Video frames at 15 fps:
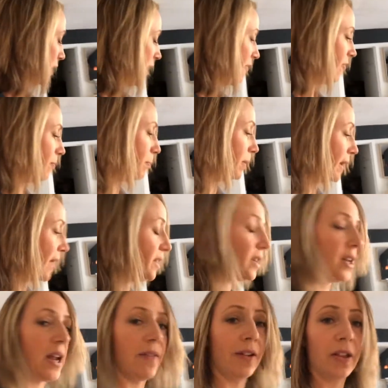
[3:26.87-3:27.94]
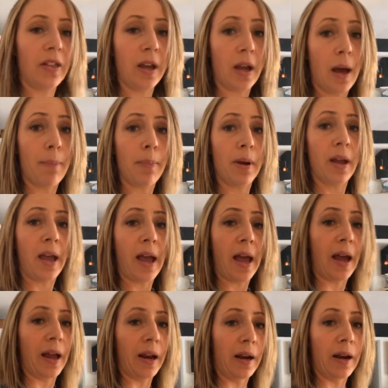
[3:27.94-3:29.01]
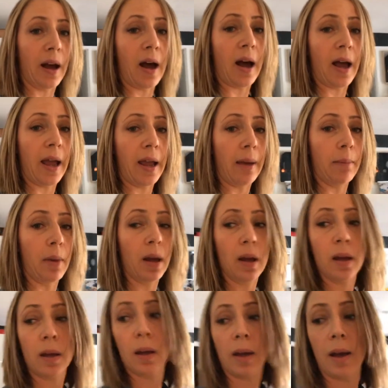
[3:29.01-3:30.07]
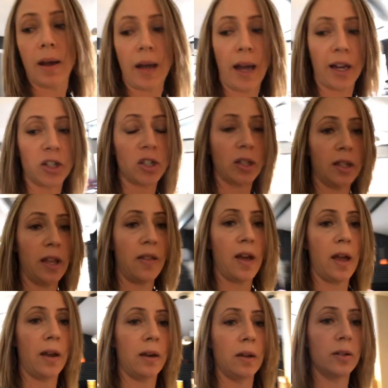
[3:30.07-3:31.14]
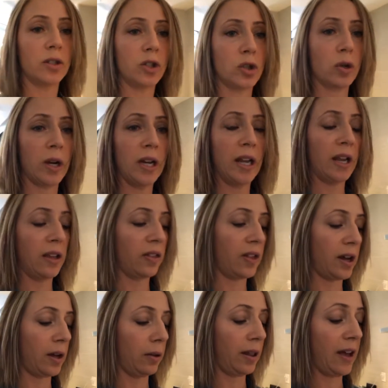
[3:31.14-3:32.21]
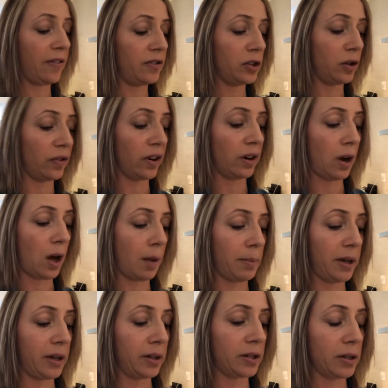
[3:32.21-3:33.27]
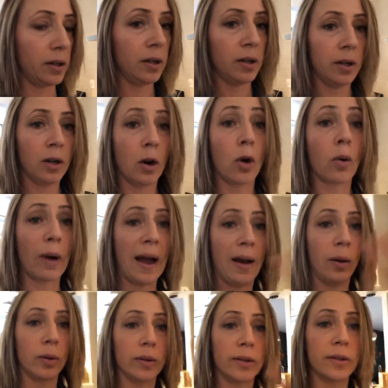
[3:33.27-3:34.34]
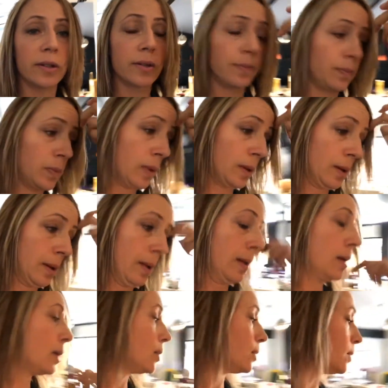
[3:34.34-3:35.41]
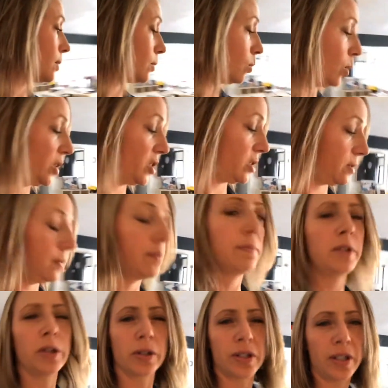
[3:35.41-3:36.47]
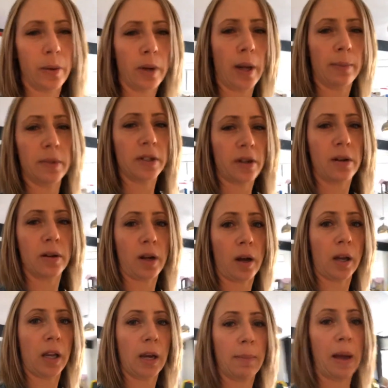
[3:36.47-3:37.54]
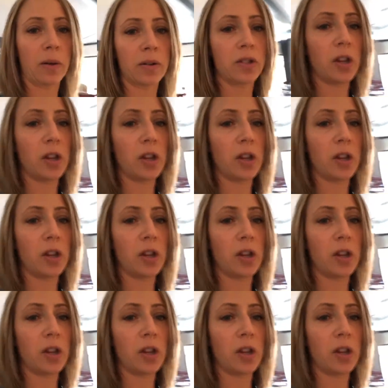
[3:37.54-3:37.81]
I've blended everything up, and I'm actually then straining the leftover almond grounds, which you'll see what I'm talking about.